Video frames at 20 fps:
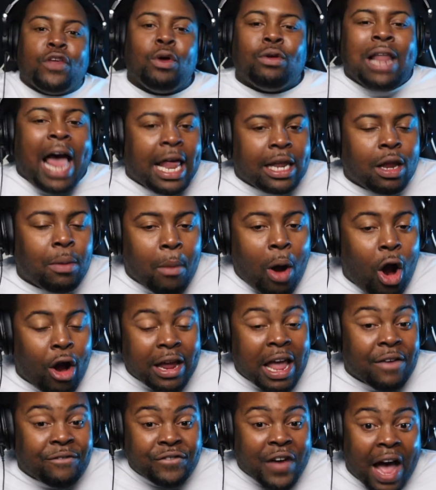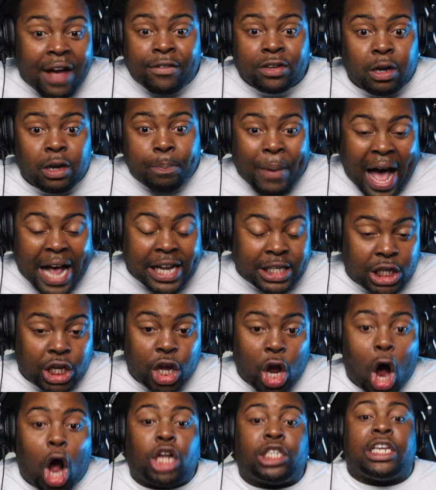let Lamar get 500 passing
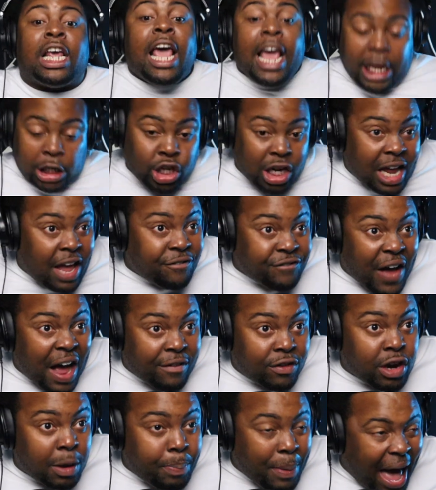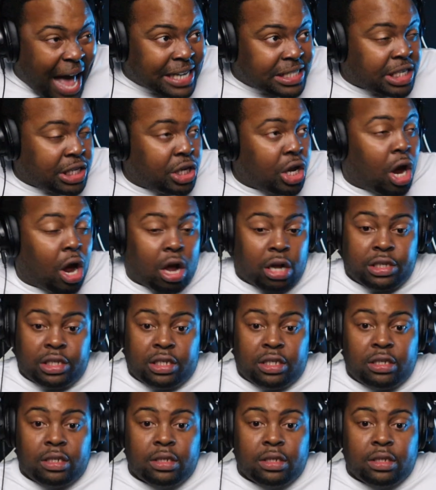yards, he's going to get 500 passing yards.